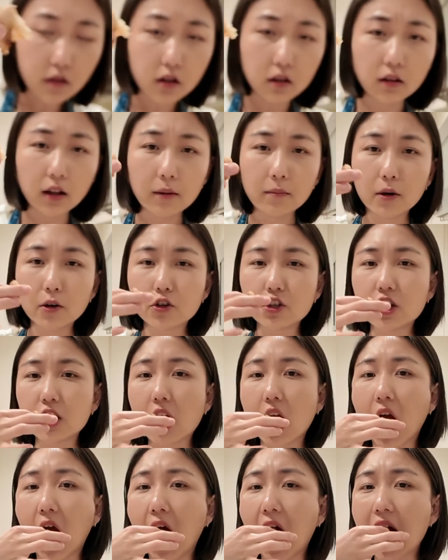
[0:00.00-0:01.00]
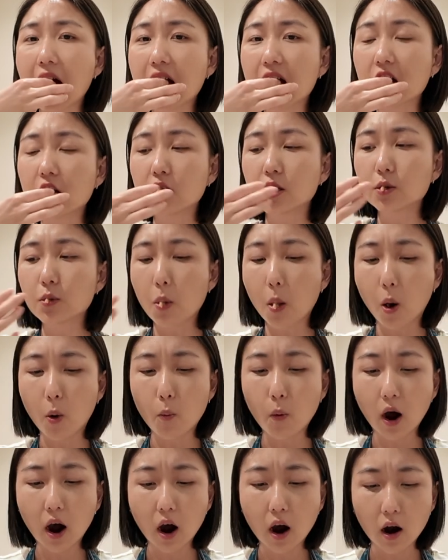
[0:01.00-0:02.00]
And that mochi.
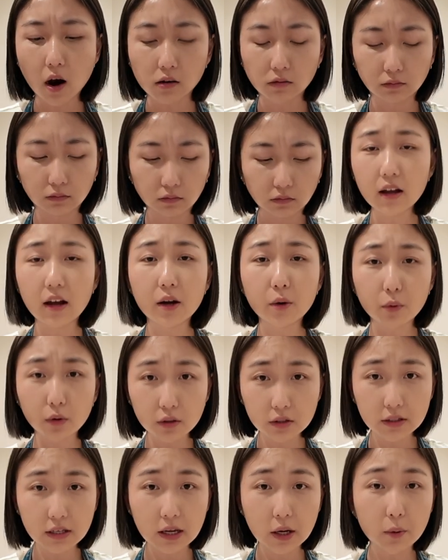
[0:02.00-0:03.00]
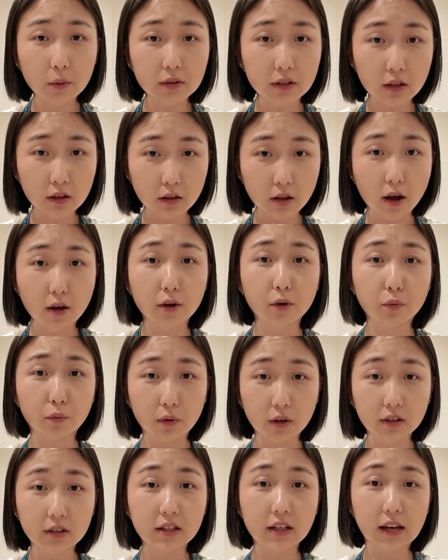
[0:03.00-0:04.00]
Wow. I will say it was a lot of
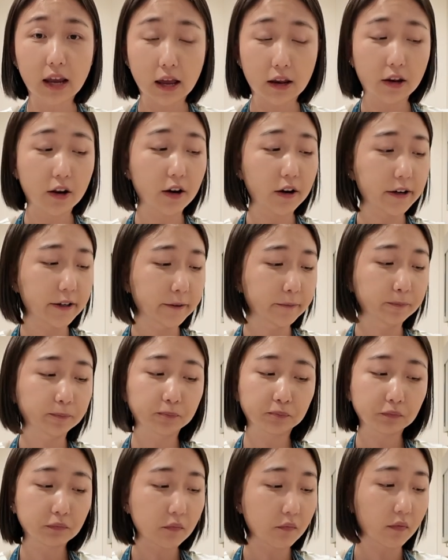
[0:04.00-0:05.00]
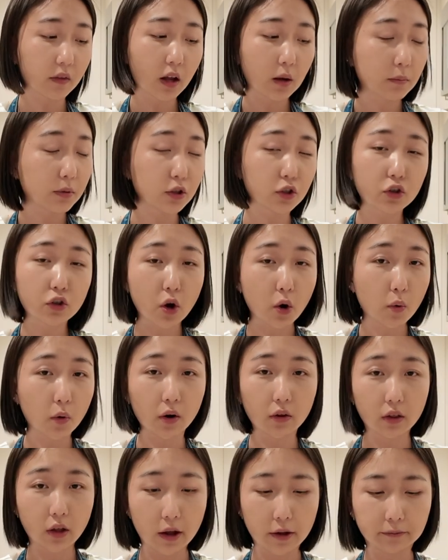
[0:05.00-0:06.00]
work to get here, but so
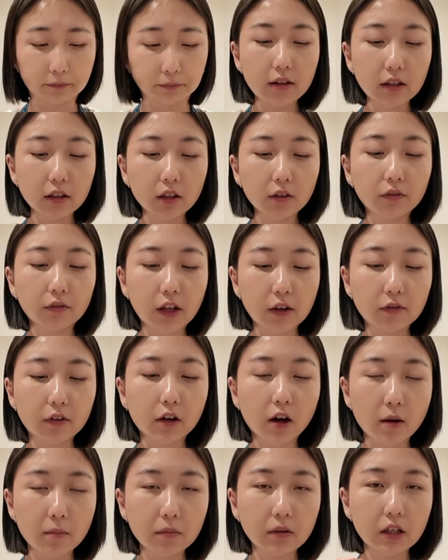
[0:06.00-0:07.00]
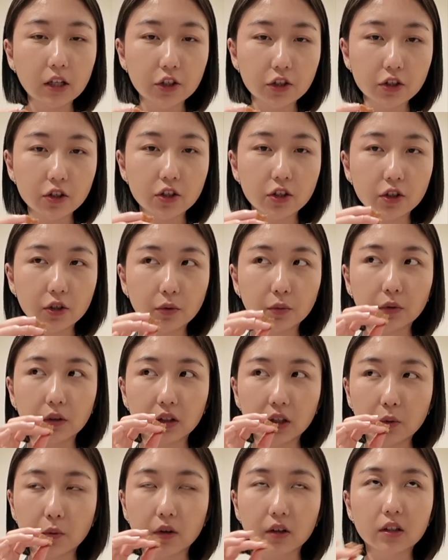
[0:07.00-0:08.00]
worth it. I think the flavor combination too
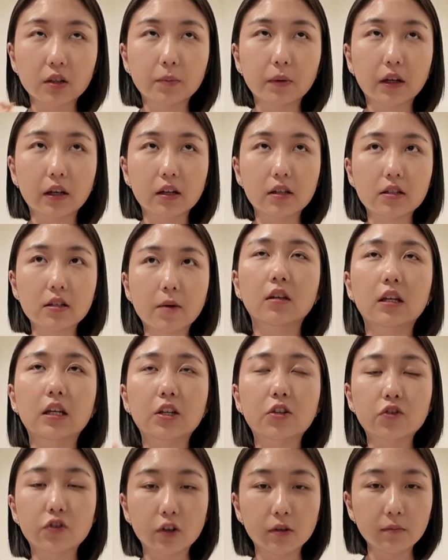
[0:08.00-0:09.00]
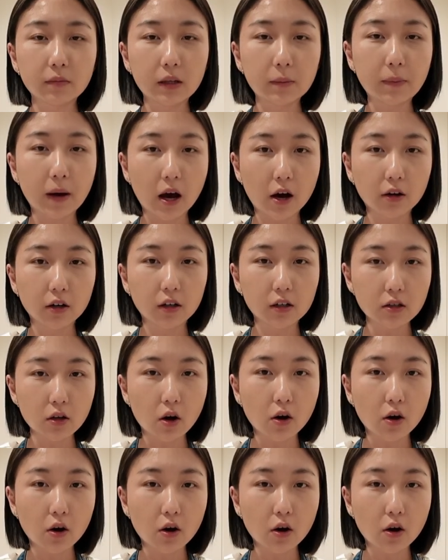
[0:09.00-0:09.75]
really works because the injeolmi powder is